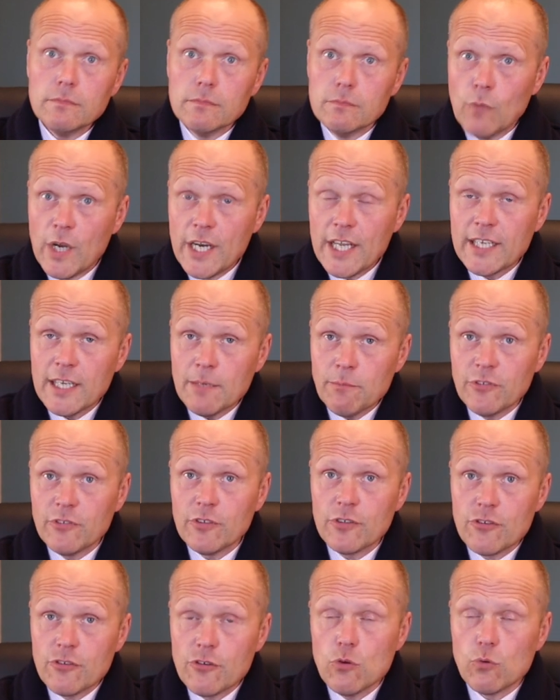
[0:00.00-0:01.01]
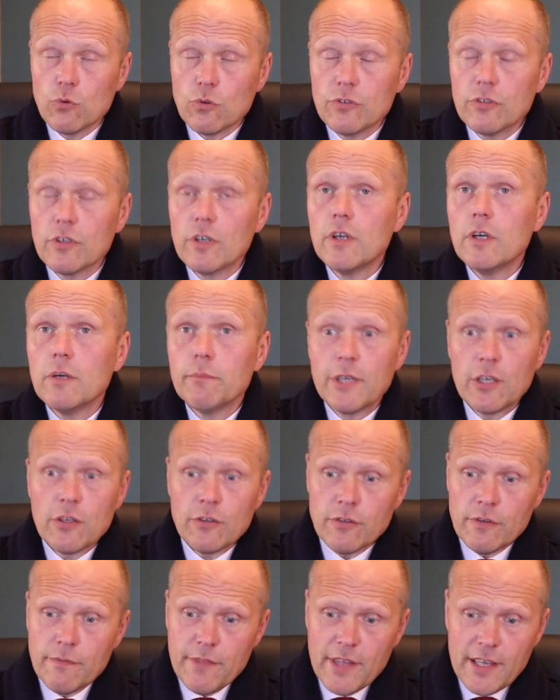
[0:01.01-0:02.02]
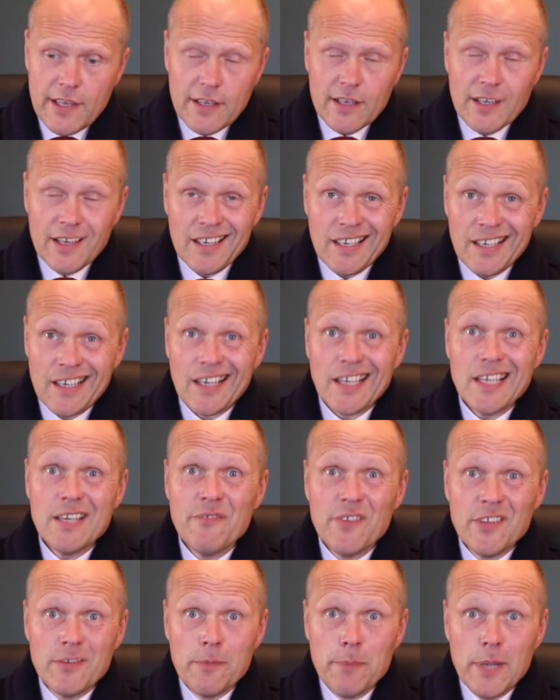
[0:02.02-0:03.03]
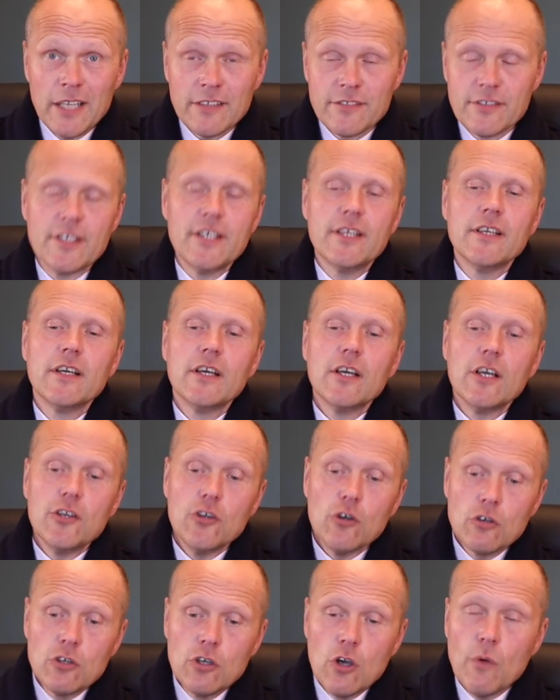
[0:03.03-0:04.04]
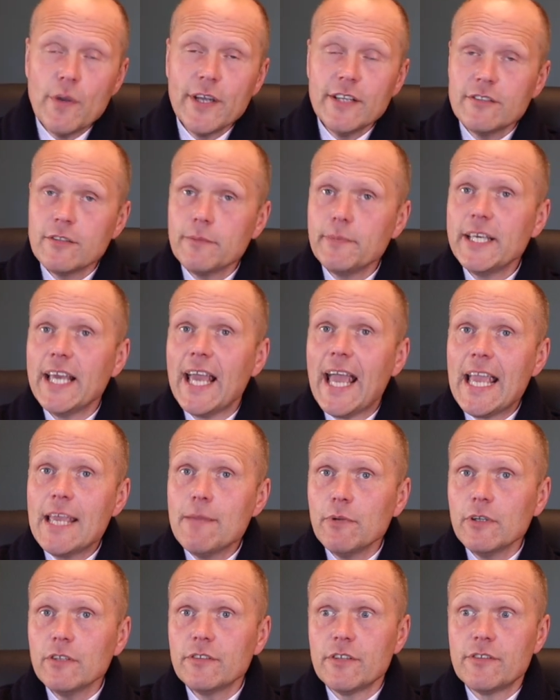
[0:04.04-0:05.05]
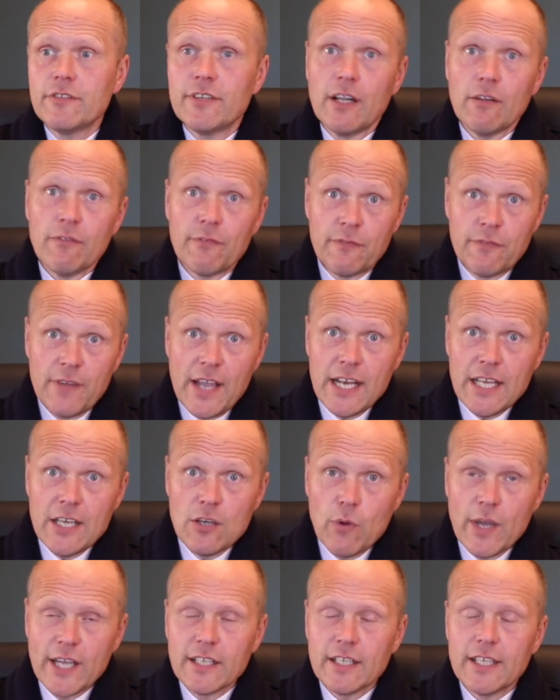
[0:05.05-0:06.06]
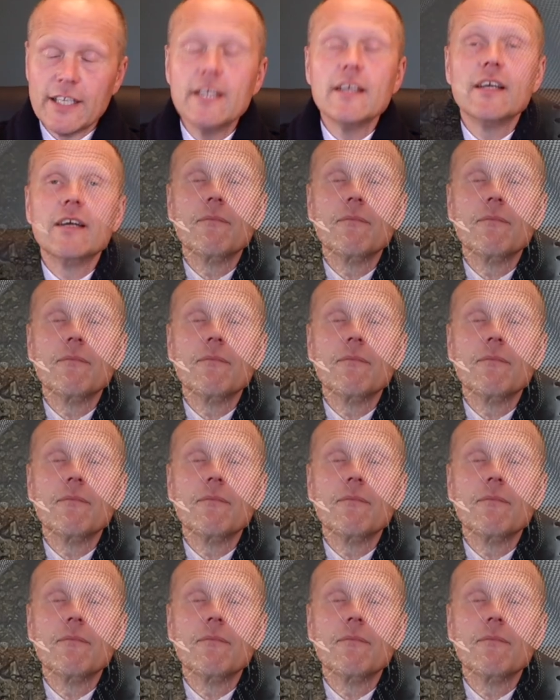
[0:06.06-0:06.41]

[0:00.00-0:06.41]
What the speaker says: When it comes to shoes, because of their high visibility, you're going to be able to tell fairly quickly